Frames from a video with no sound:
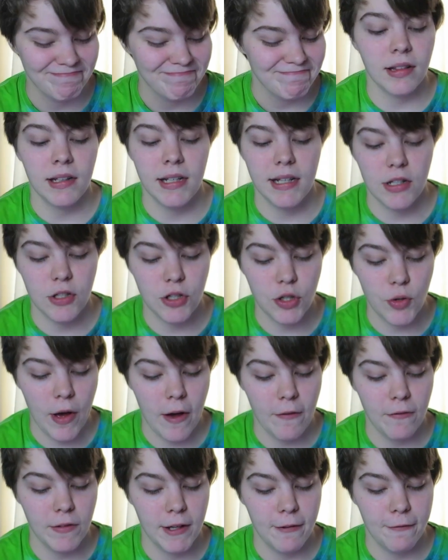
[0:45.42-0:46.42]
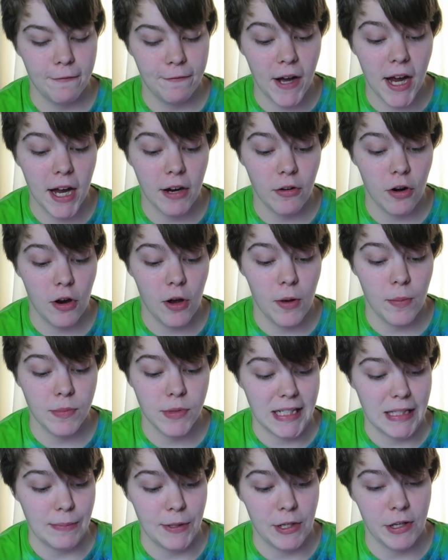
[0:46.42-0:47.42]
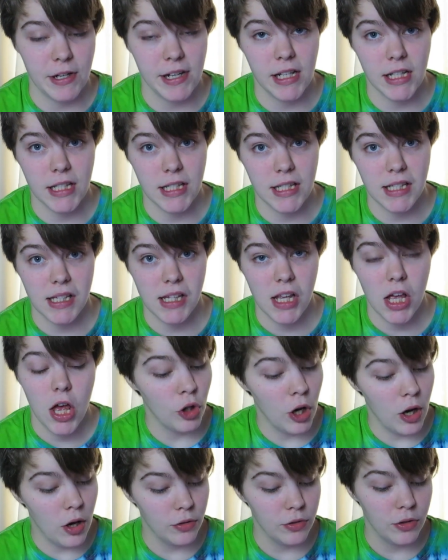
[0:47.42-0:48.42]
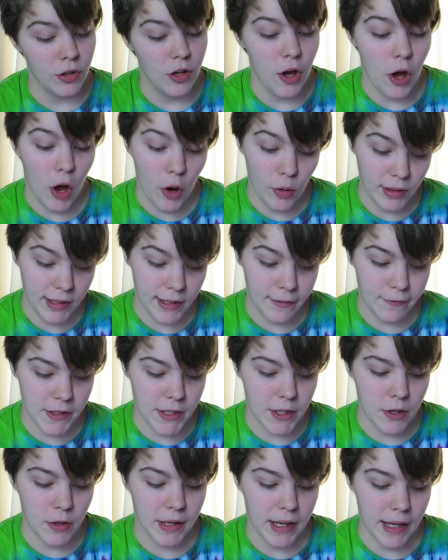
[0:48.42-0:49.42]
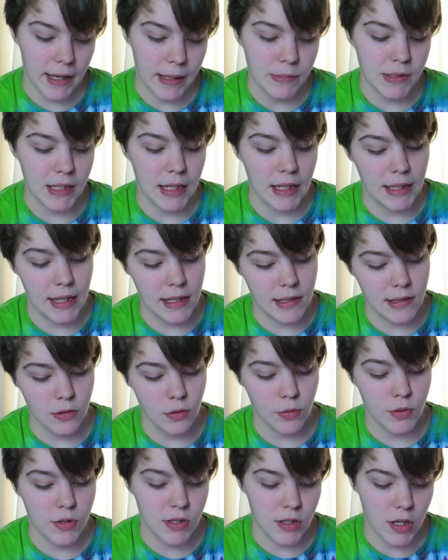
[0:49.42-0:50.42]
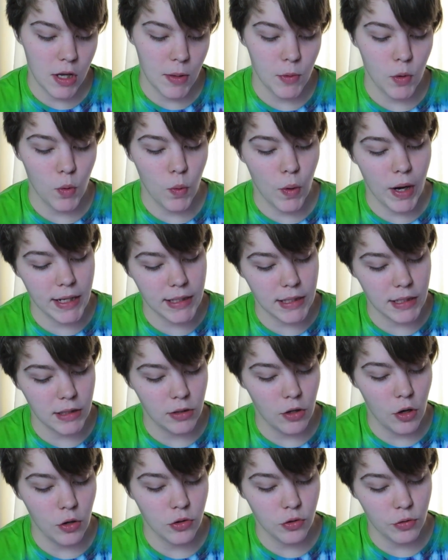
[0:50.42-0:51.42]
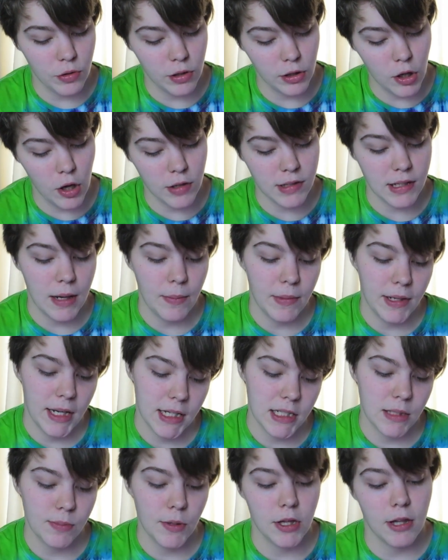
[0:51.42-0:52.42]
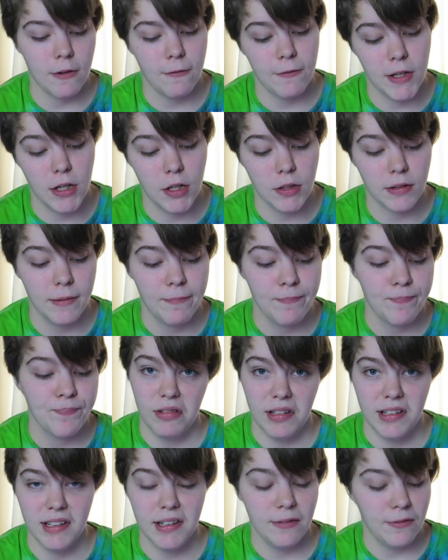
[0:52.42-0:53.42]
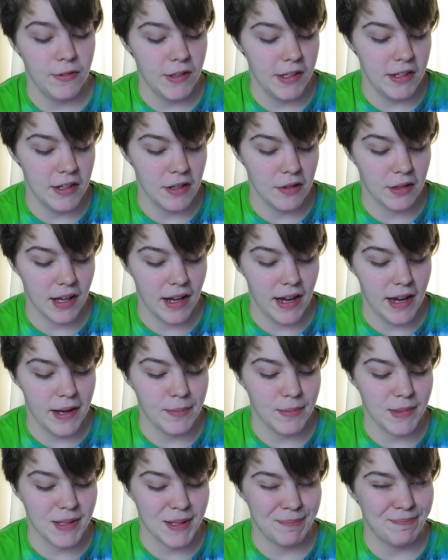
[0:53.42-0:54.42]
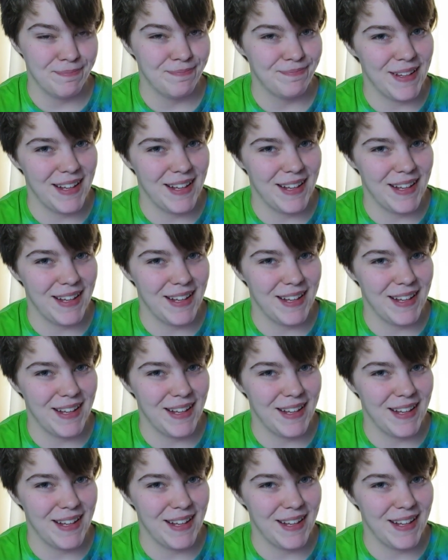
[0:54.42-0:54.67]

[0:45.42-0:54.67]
Thirdly, do you have any firearm experience? None, only in video games, a little, some, quite a lot, or a lot, I'm an expert in the field. Only in video games.